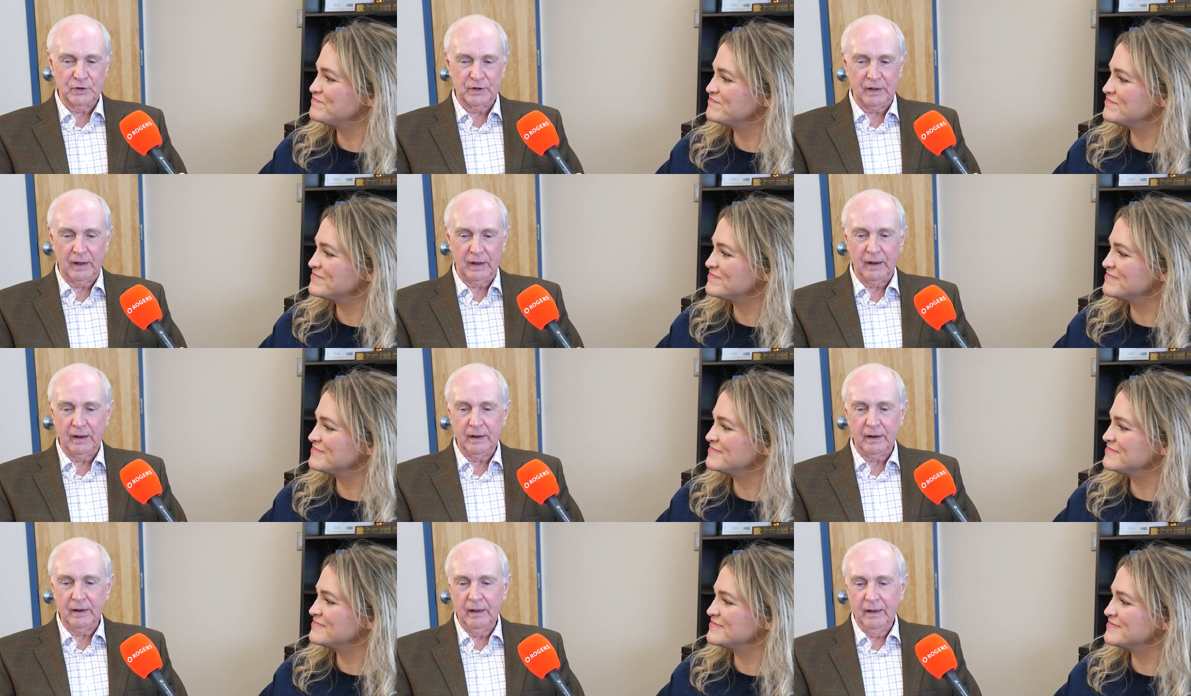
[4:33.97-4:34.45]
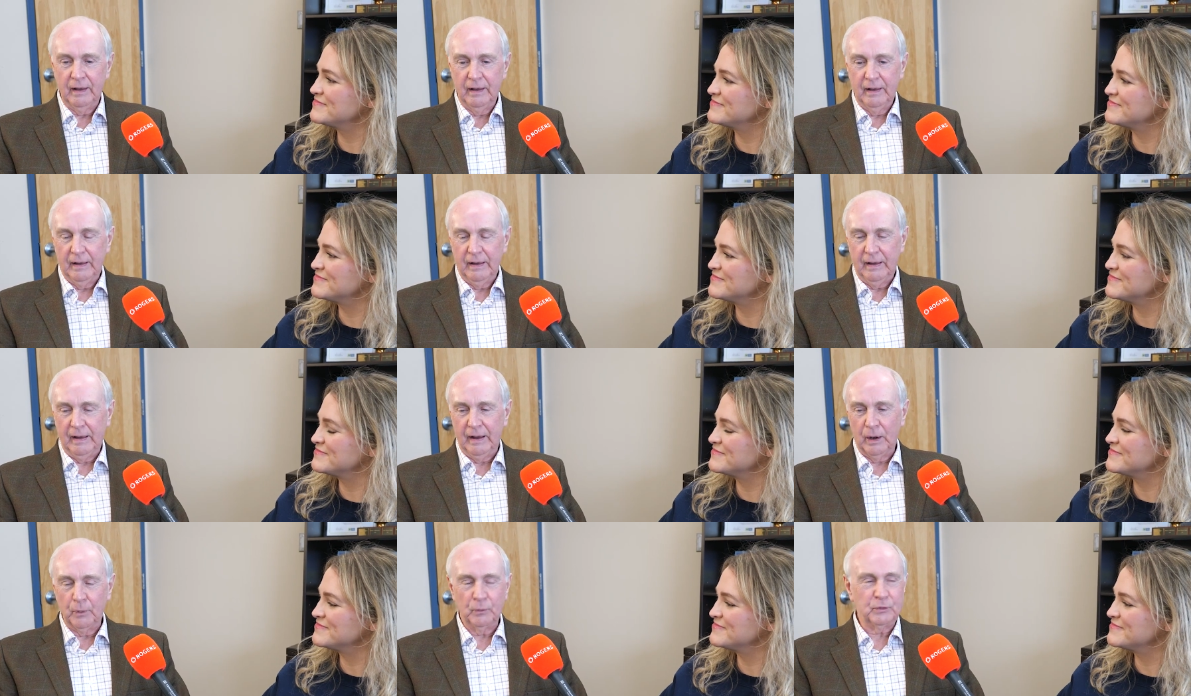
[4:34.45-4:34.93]
Speaker 1: day,
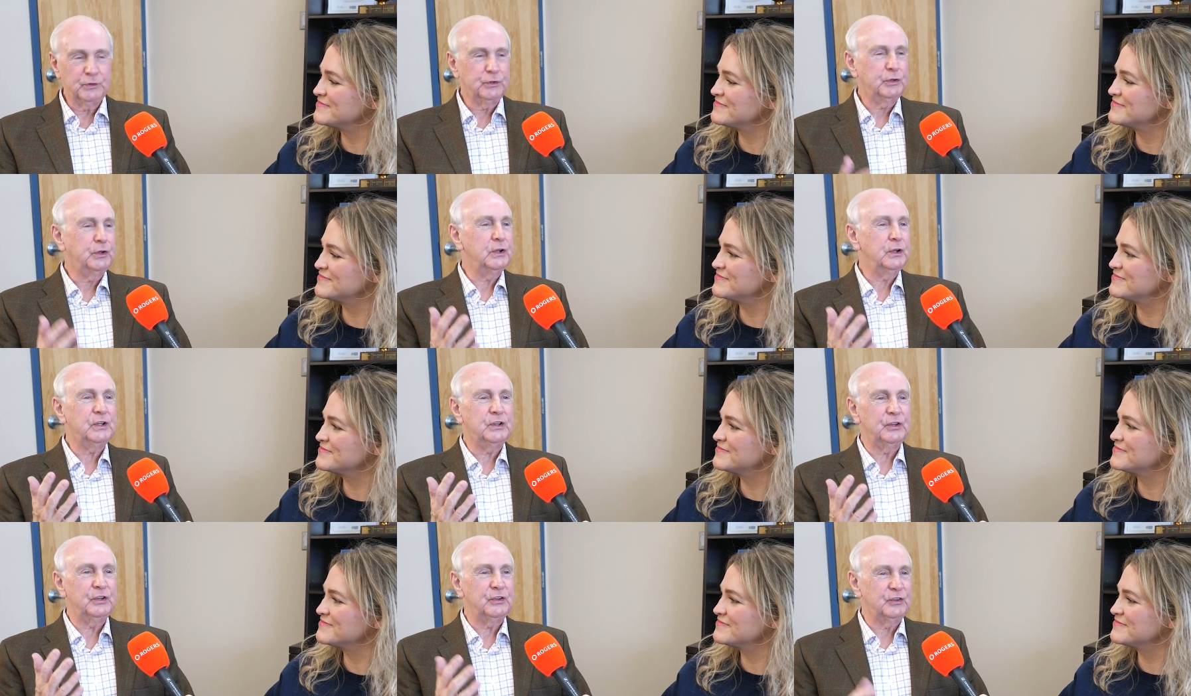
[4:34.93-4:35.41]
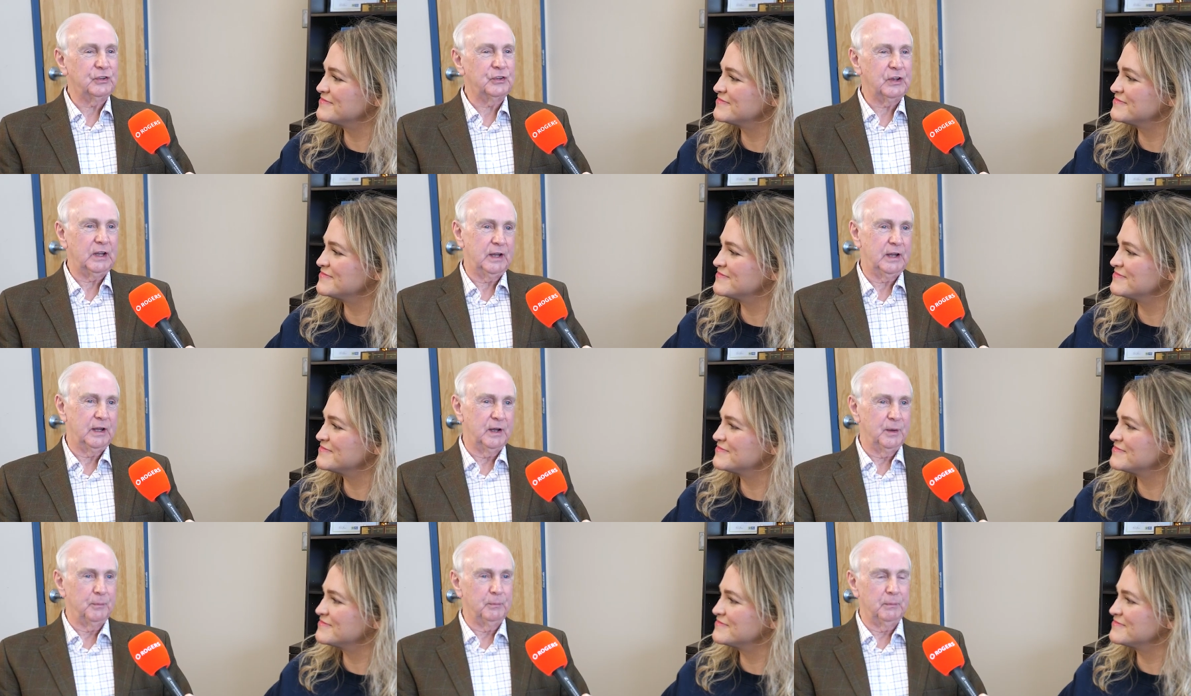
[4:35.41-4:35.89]
and it was good to see
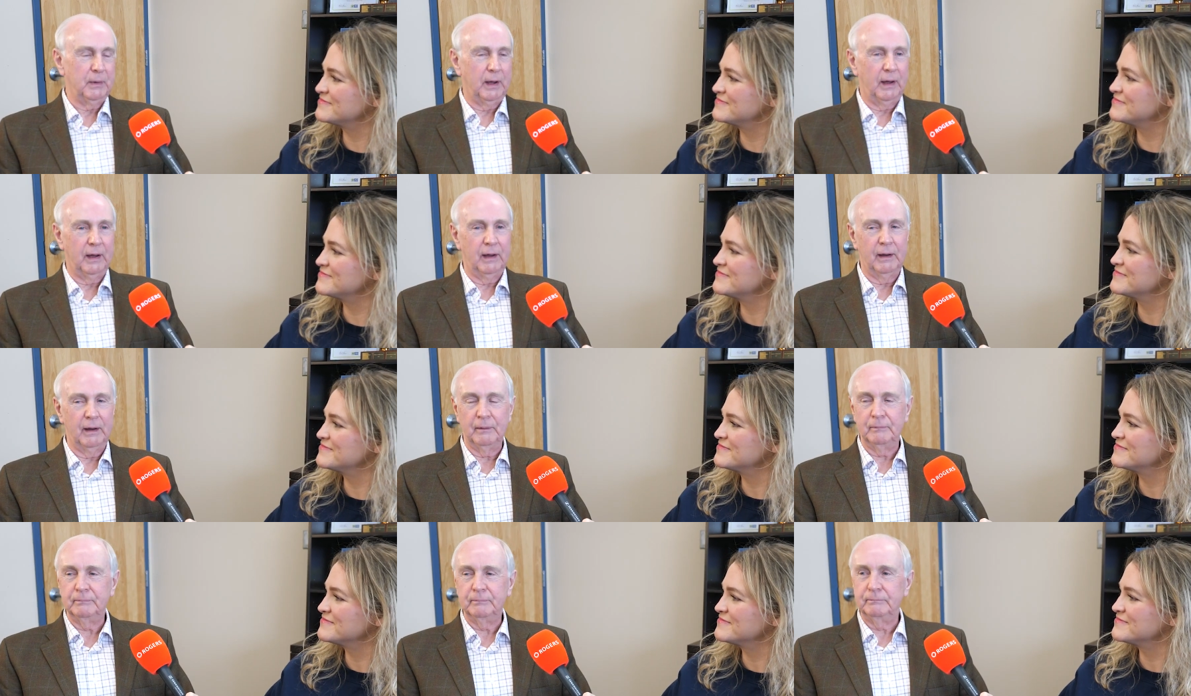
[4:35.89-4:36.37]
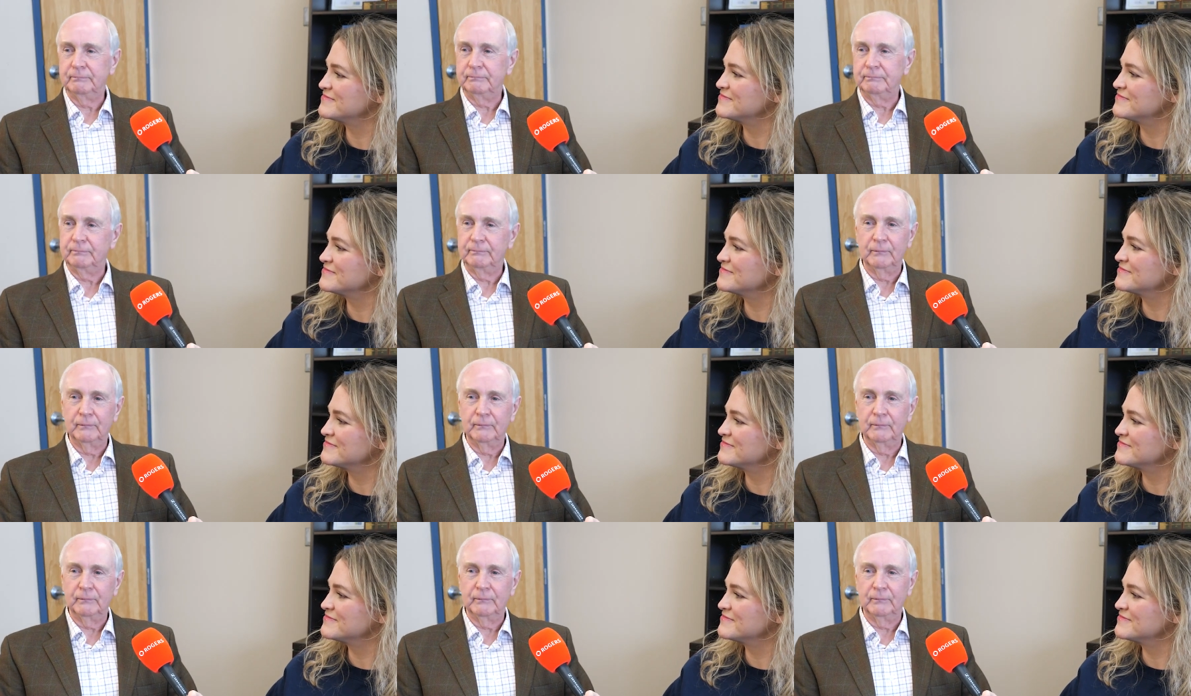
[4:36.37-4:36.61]
him. Um,